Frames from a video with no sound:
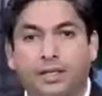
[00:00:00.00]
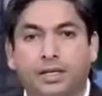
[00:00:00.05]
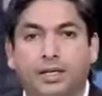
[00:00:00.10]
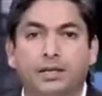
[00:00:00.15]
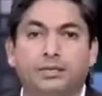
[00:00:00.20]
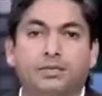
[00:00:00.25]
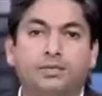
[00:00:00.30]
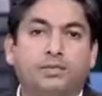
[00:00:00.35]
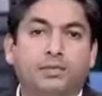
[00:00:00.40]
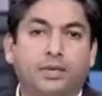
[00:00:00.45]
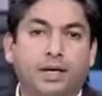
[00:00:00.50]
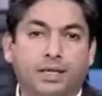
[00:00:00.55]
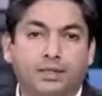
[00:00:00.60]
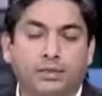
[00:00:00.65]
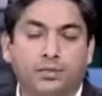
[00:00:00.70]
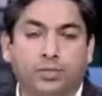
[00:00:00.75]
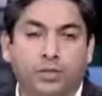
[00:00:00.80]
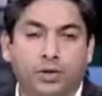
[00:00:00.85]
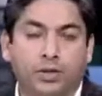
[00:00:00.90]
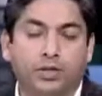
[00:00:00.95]
They are,
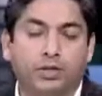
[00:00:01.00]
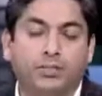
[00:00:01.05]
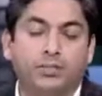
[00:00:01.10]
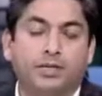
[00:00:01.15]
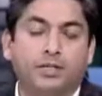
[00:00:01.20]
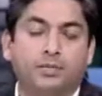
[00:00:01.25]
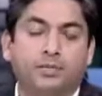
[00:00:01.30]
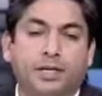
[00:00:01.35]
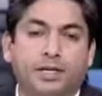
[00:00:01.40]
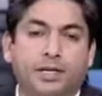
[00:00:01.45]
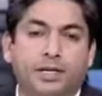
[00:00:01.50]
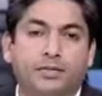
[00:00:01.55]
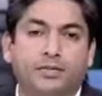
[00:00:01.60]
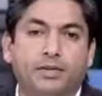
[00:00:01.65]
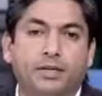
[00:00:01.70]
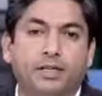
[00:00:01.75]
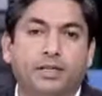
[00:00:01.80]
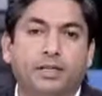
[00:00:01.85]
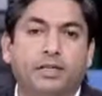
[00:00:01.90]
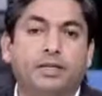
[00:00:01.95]
as a broader
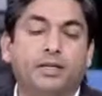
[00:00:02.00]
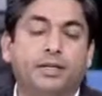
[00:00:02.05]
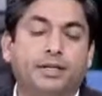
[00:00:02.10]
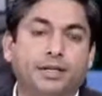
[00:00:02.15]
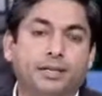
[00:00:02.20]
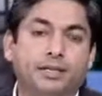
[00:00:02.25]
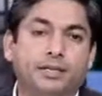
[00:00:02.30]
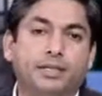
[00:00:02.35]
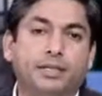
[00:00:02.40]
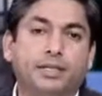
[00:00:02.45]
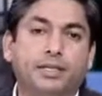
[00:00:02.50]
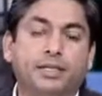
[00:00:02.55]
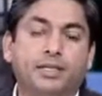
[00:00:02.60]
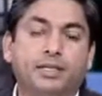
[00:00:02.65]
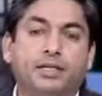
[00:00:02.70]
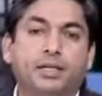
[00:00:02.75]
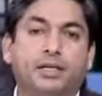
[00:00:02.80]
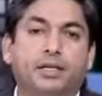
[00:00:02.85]
perspective at the industry,